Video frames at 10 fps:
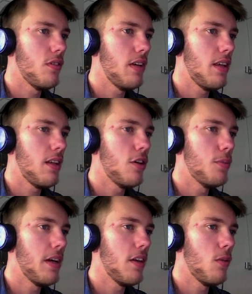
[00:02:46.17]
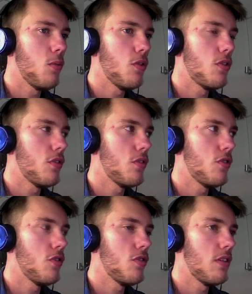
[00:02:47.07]
a little bit of the wood
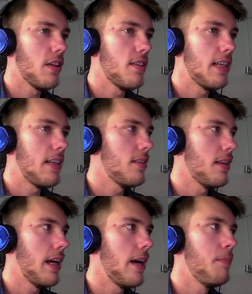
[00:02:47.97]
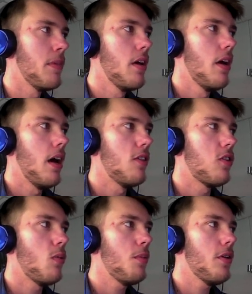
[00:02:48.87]
just in the center there. And
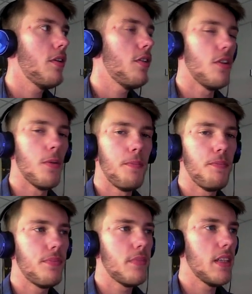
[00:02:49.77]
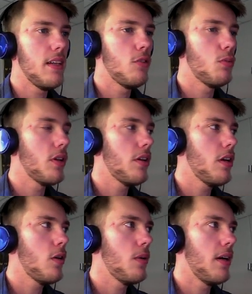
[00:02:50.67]
so what we're going to do is we're going
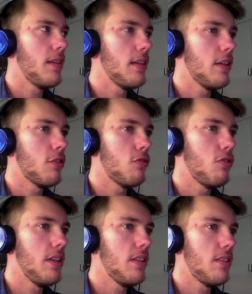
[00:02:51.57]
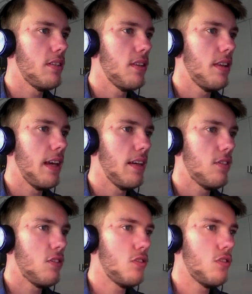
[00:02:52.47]
to go and increase
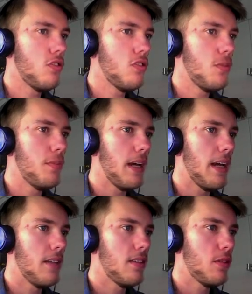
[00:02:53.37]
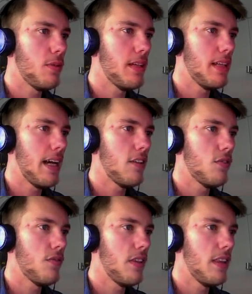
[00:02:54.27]
this just a bit until we can get
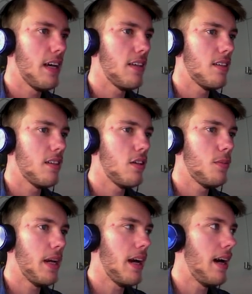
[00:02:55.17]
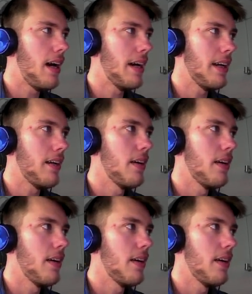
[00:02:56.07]
something that's a little bit higher.